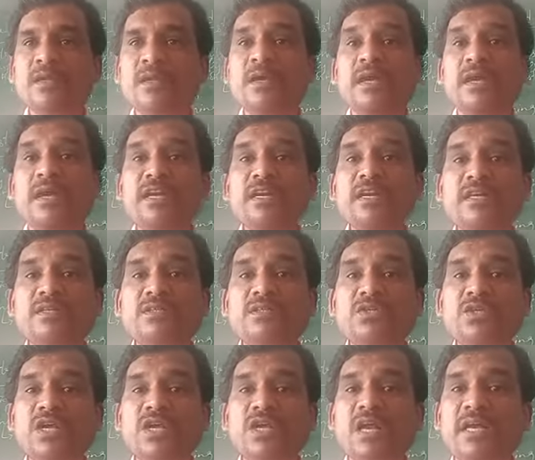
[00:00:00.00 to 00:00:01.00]

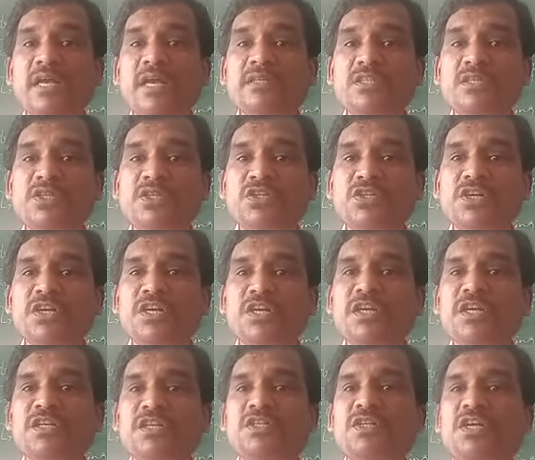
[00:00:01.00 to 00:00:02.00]
industrialization,
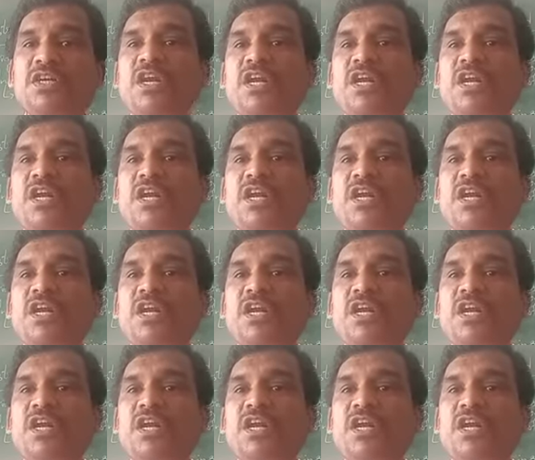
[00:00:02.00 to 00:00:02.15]
industrial